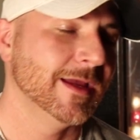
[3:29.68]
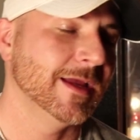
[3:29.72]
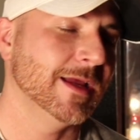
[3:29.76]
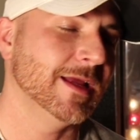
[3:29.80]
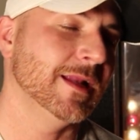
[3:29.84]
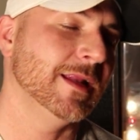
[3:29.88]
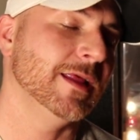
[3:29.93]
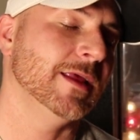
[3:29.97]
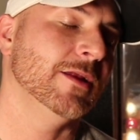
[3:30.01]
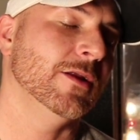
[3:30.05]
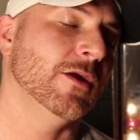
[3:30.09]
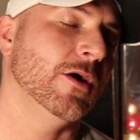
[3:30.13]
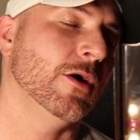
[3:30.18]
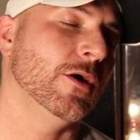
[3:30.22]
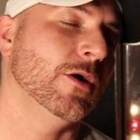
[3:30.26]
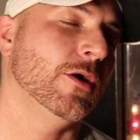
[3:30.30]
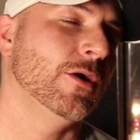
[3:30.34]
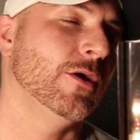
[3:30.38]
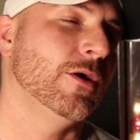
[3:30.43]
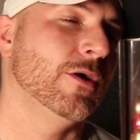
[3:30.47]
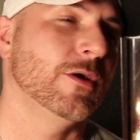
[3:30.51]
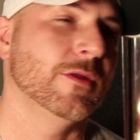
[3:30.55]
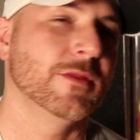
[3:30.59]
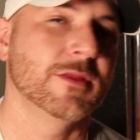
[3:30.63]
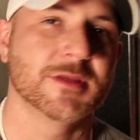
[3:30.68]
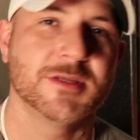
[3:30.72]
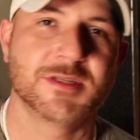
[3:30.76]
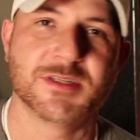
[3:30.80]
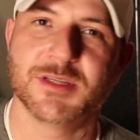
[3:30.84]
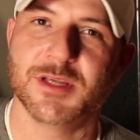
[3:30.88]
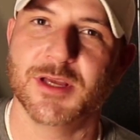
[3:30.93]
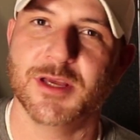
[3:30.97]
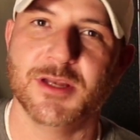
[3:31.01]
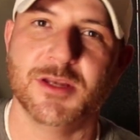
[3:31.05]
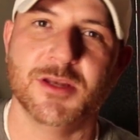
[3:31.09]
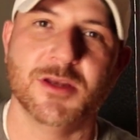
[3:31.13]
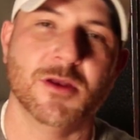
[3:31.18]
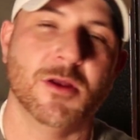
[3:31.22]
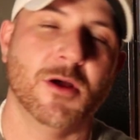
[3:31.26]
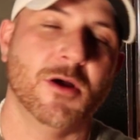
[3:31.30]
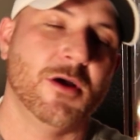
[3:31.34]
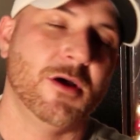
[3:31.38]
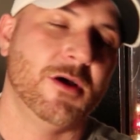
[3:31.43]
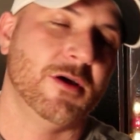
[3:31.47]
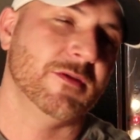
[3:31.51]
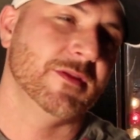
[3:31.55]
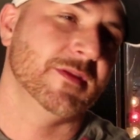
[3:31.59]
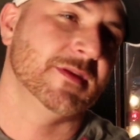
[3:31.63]
And then all of a sudden,
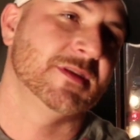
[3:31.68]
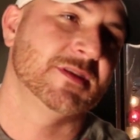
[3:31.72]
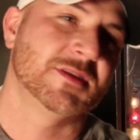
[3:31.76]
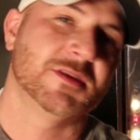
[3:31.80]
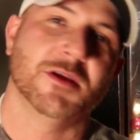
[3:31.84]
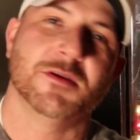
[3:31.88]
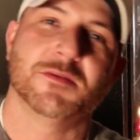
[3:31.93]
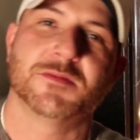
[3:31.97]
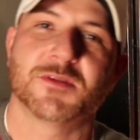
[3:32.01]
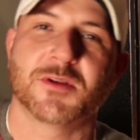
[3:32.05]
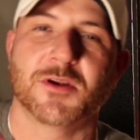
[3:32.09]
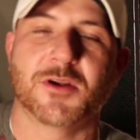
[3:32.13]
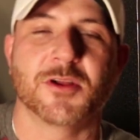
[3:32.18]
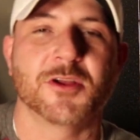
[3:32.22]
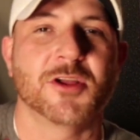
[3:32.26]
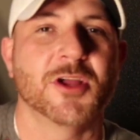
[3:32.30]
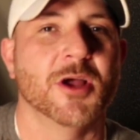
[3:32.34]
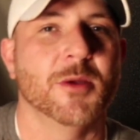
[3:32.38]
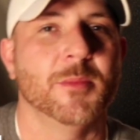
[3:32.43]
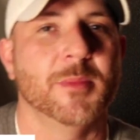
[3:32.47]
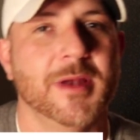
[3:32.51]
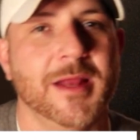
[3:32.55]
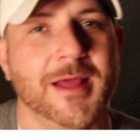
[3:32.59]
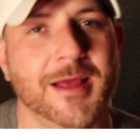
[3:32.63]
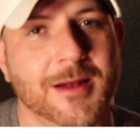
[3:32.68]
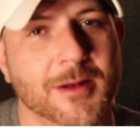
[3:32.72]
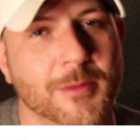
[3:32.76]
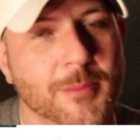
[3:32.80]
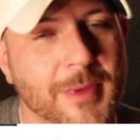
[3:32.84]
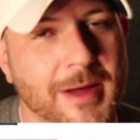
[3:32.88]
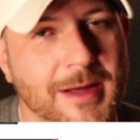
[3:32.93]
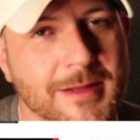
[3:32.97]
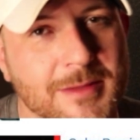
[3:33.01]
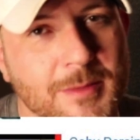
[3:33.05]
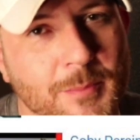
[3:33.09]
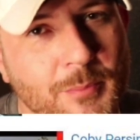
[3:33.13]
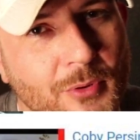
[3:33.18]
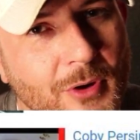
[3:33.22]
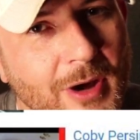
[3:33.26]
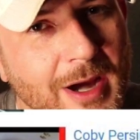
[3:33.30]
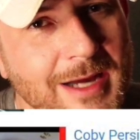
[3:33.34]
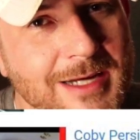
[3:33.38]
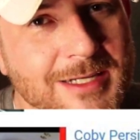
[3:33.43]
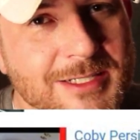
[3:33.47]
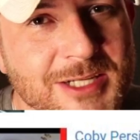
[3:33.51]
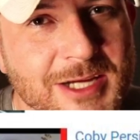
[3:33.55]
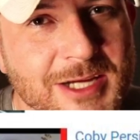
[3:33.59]
all this stuff started coming out about the prank